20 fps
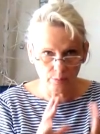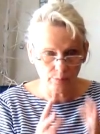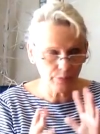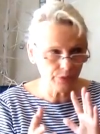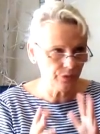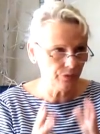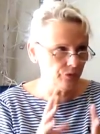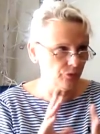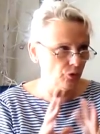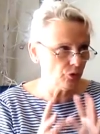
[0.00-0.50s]

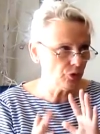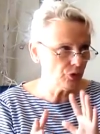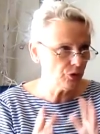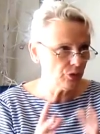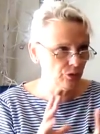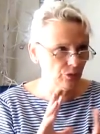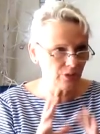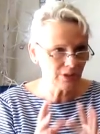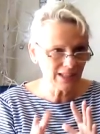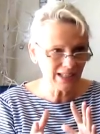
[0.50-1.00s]
before
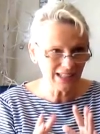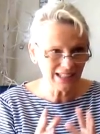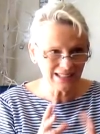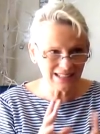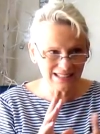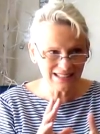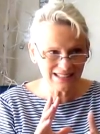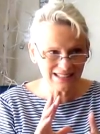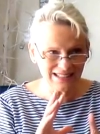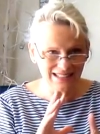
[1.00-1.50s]
you
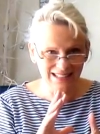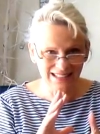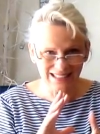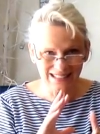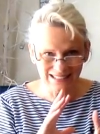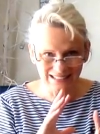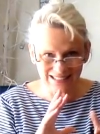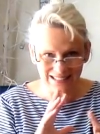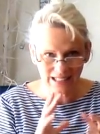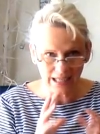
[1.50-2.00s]
get
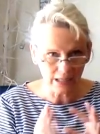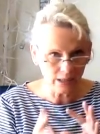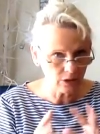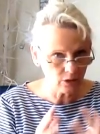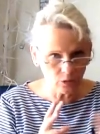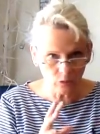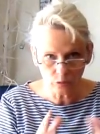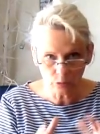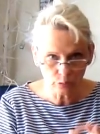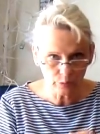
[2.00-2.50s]

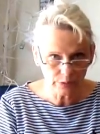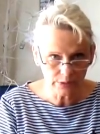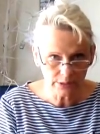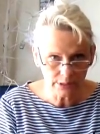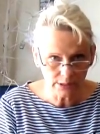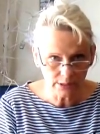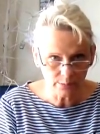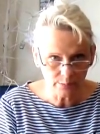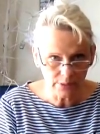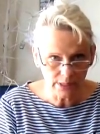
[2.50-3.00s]
entangled with
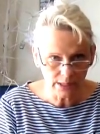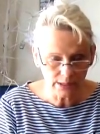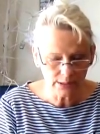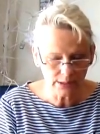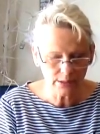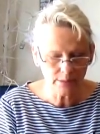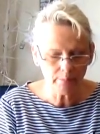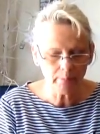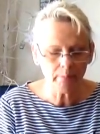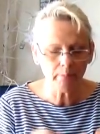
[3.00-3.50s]

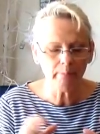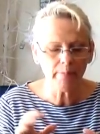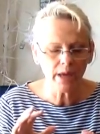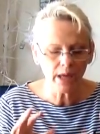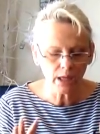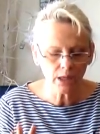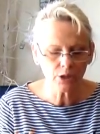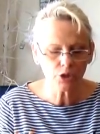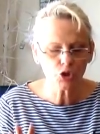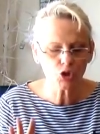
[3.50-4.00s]
anybody,
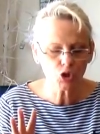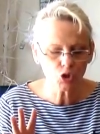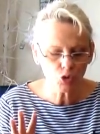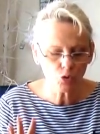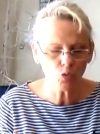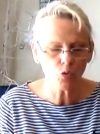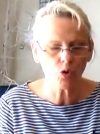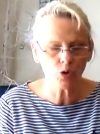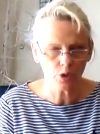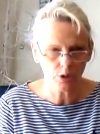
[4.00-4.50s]
make
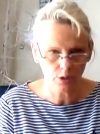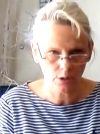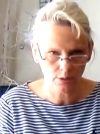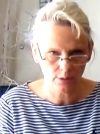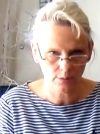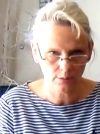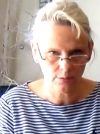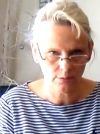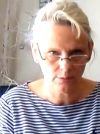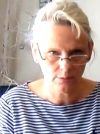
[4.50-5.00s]
sure.
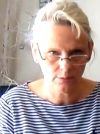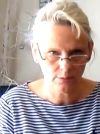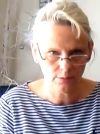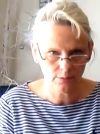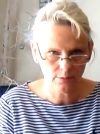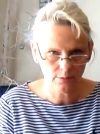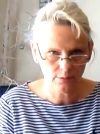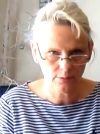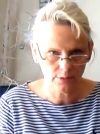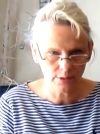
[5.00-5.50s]

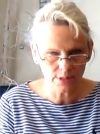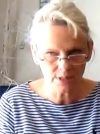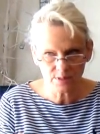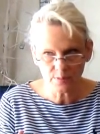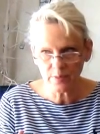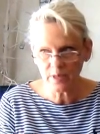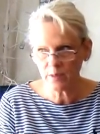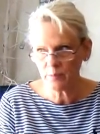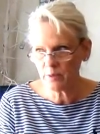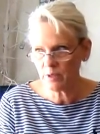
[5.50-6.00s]
This
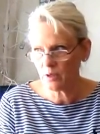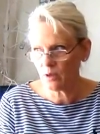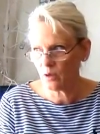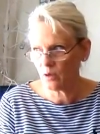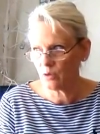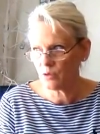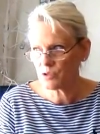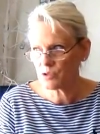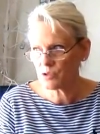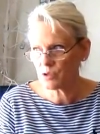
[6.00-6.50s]
may be
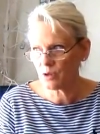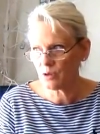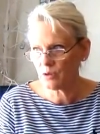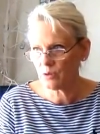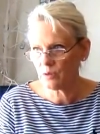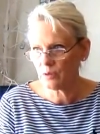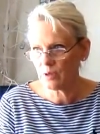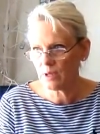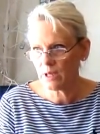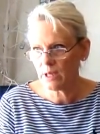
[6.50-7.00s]
also